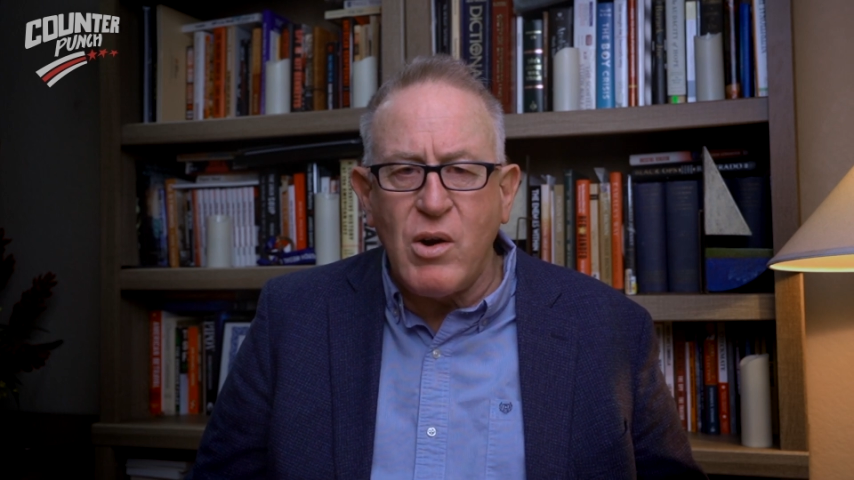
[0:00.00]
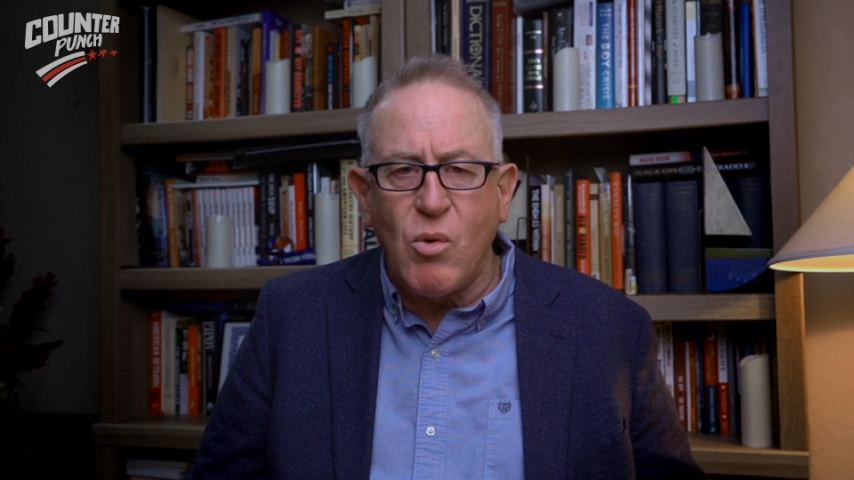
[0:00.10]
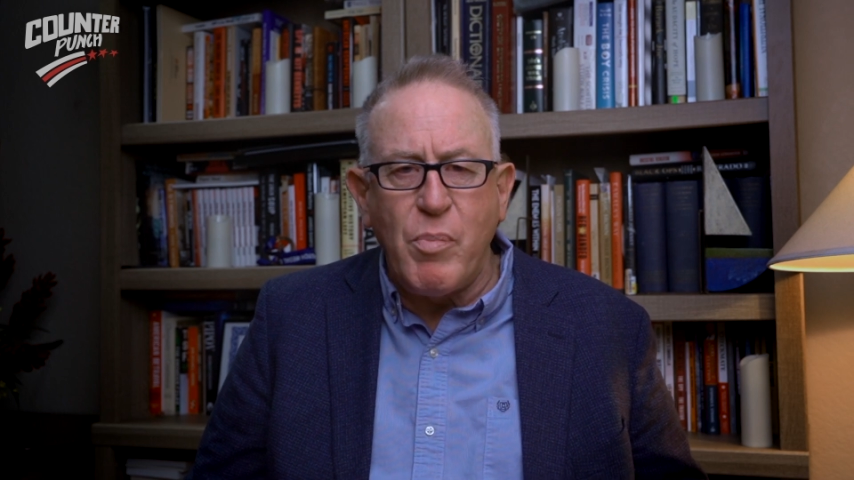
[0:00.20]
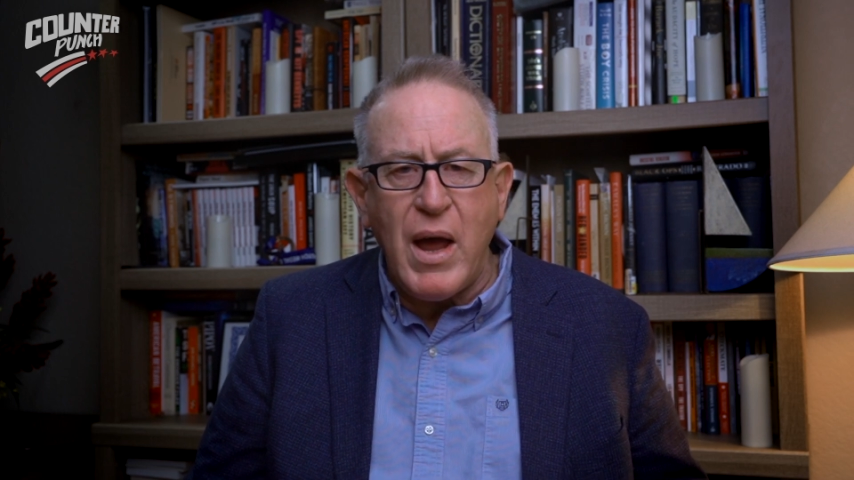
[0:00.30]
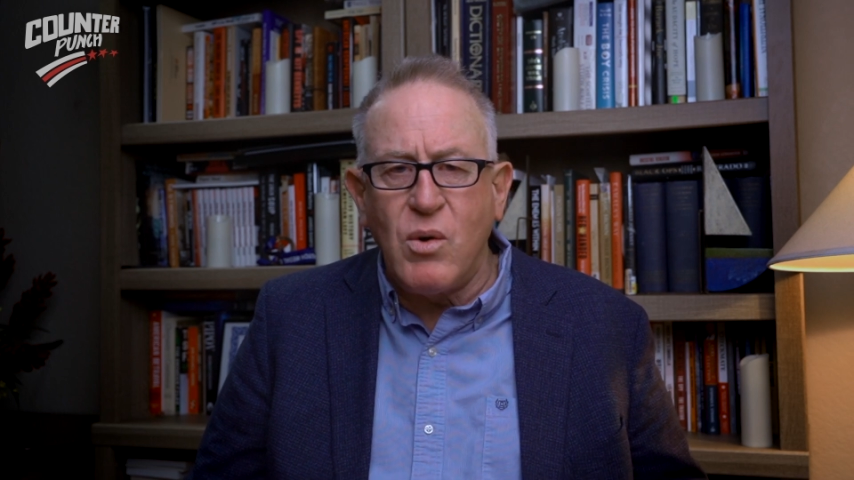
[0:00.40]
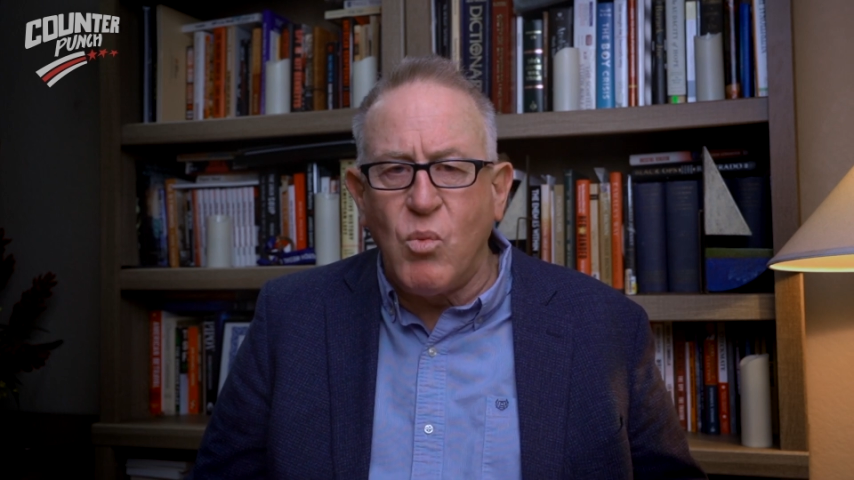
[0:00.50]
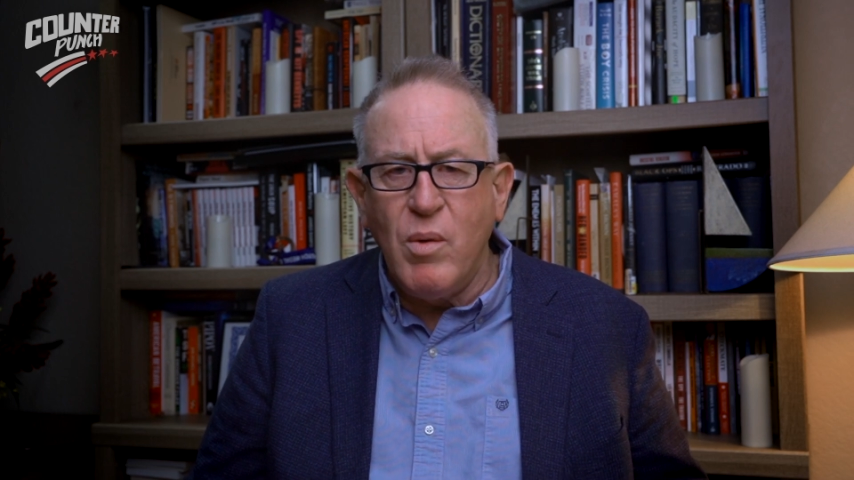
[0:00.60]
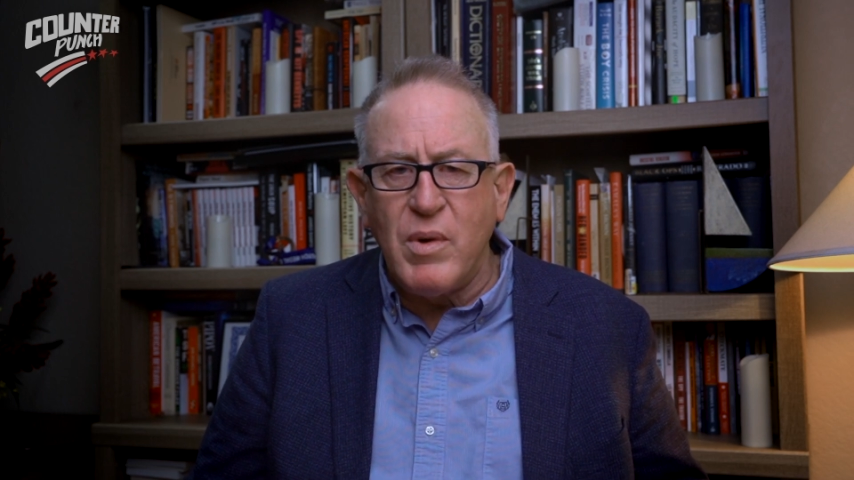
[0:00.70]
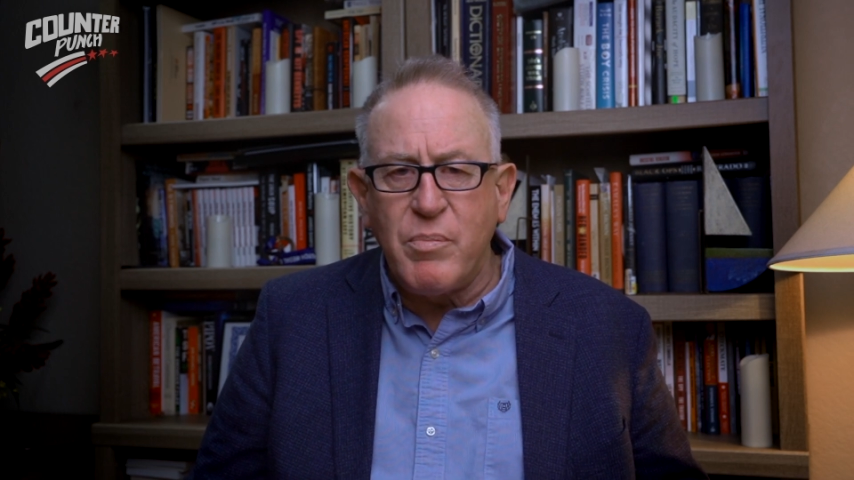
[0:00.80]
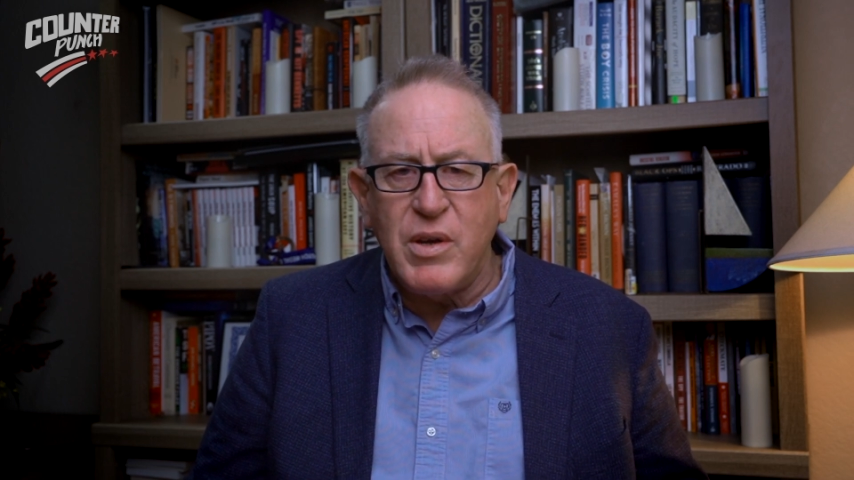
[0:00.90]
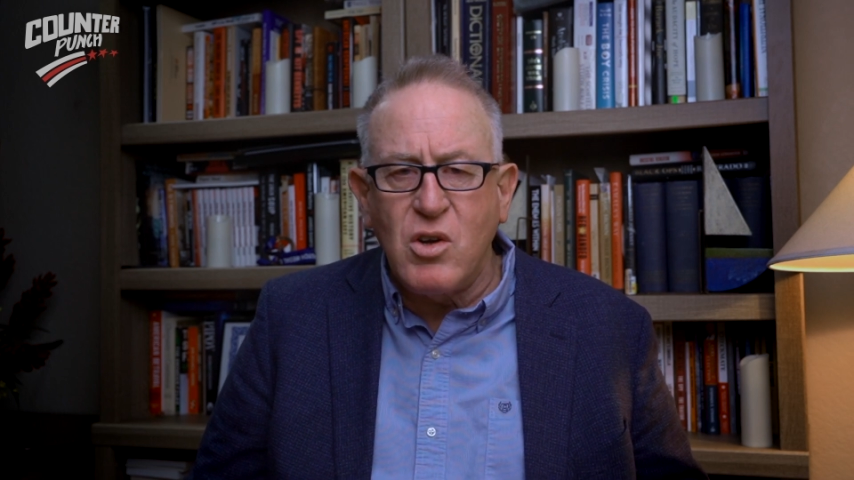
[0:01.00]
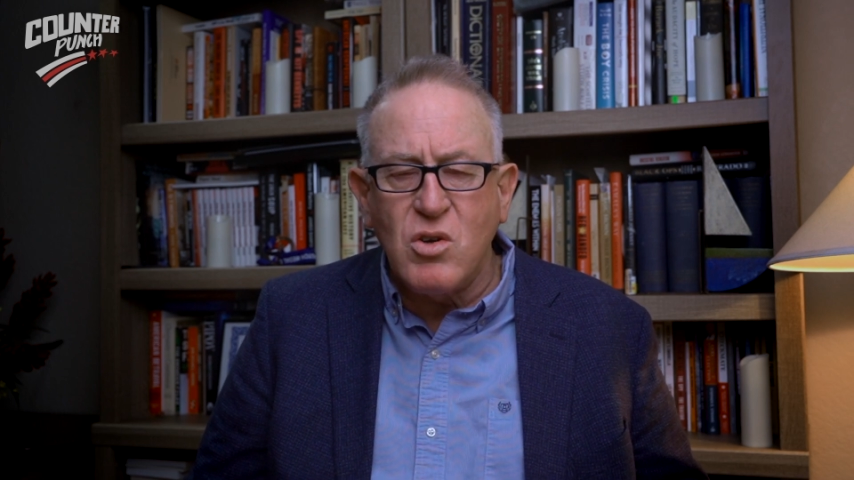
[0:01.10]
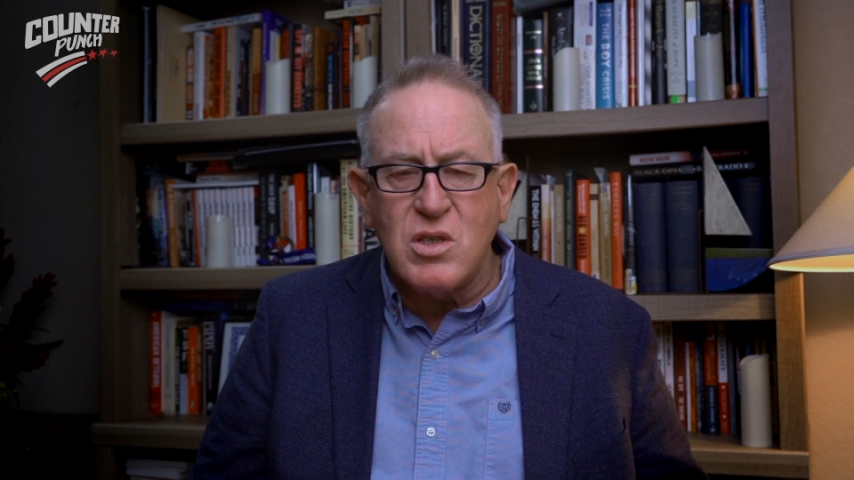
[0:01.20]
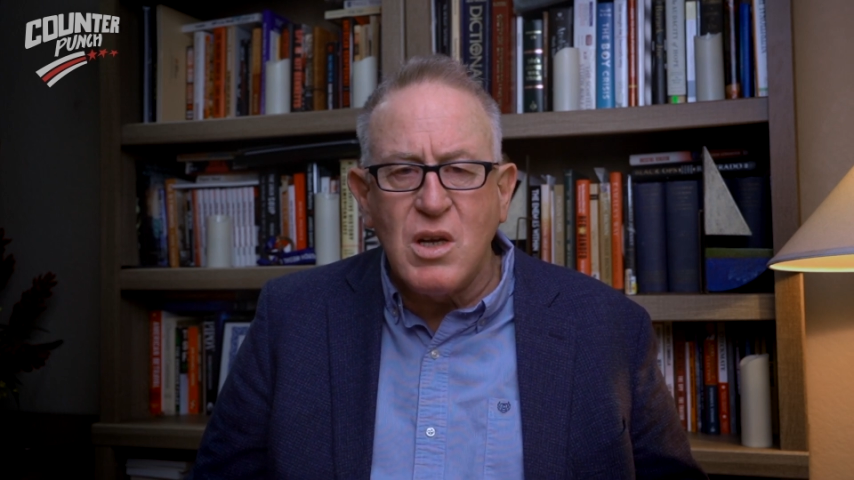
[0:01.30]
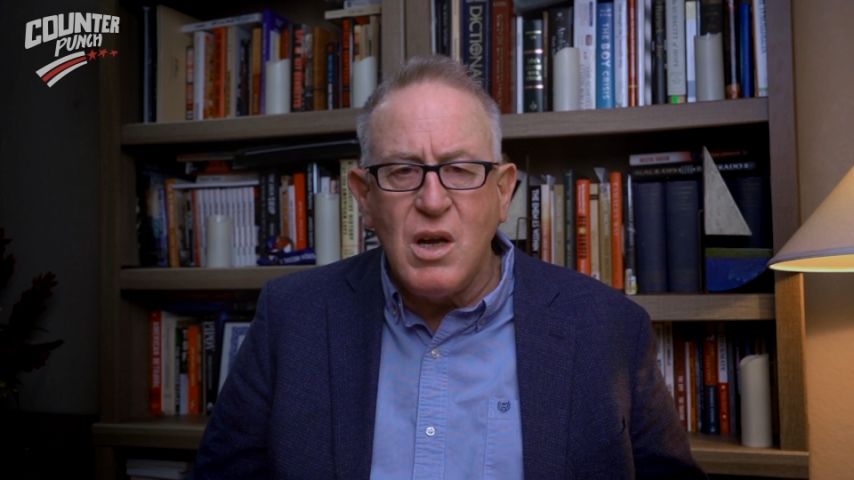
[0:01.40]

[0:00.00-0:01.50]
Or bad women, because,